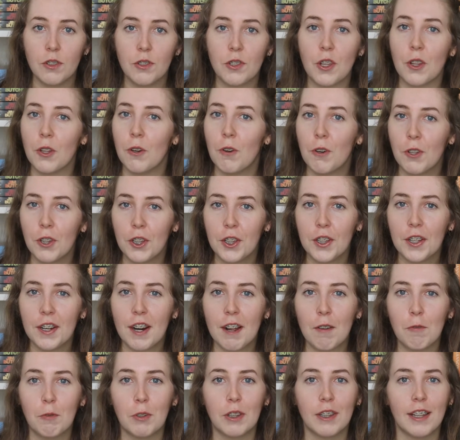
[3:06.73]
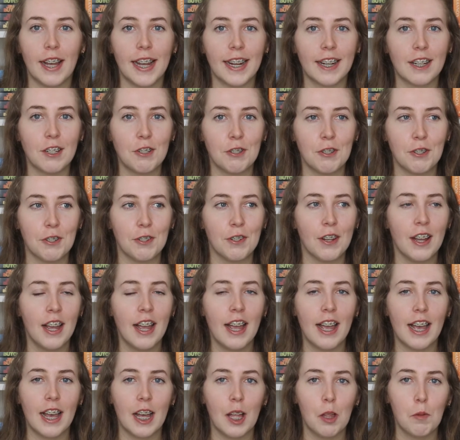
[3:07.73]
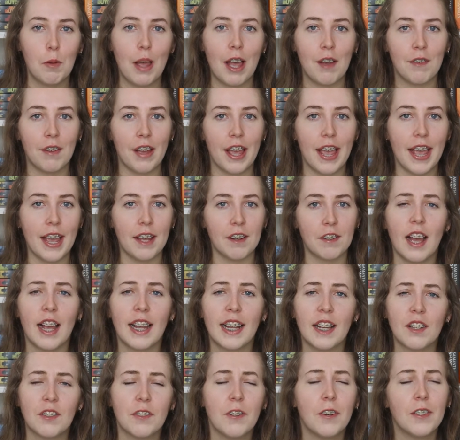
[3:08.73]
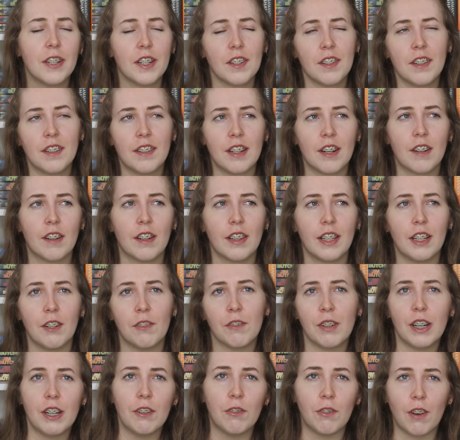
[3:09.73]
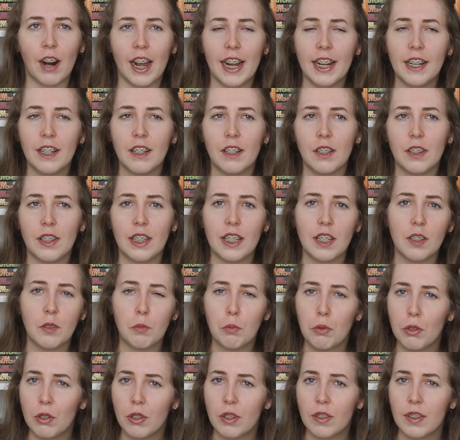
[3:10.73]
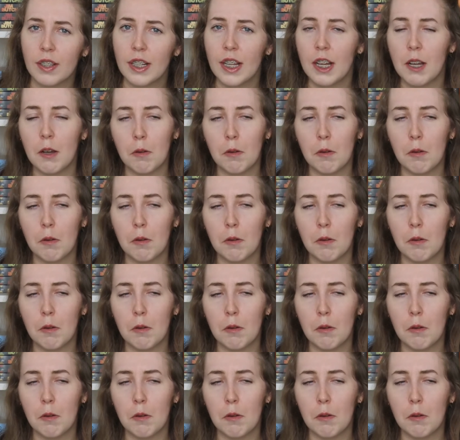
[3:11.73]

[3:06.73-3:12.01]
So the author that I would like to help have a hand, I guess not necessarily rewrite these books,